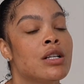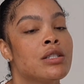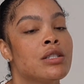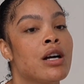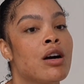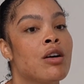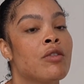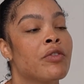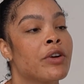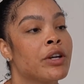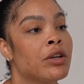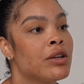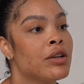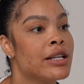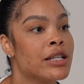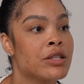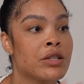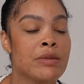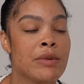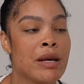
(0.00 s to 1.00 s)
So for you to
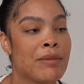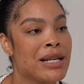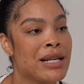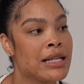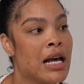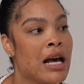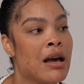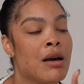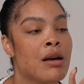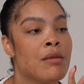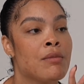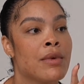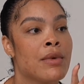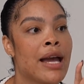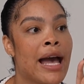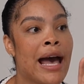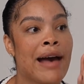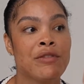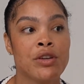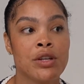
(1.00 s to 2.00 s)
disrespect my time
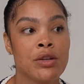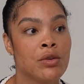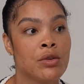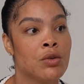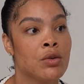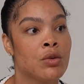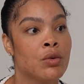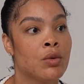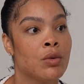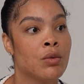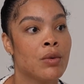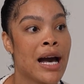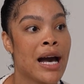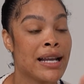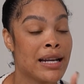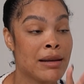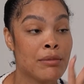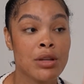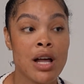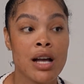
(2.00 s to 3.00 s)
after I
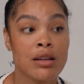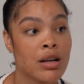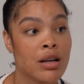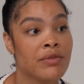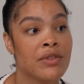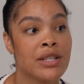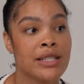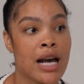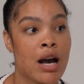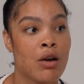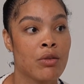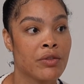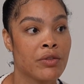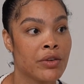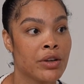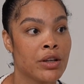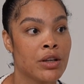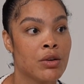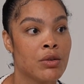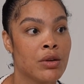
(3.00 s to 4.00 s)
didn't block off this hour for
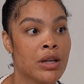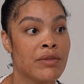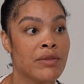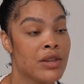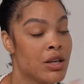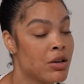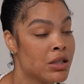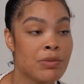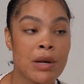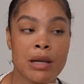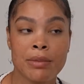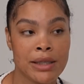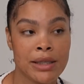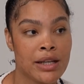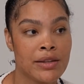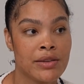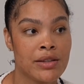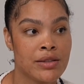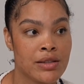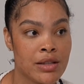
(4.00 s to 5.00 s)
you, even though it's probably
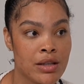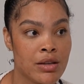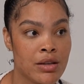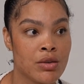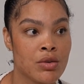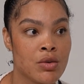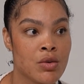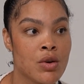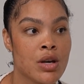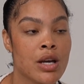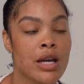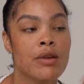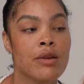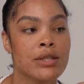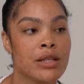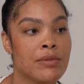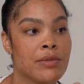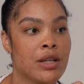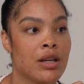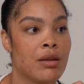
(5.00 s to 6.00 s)
nothing to you, it was
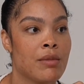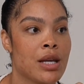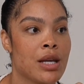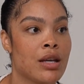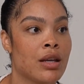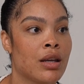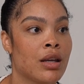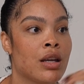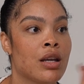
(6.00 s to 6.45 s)
something to me.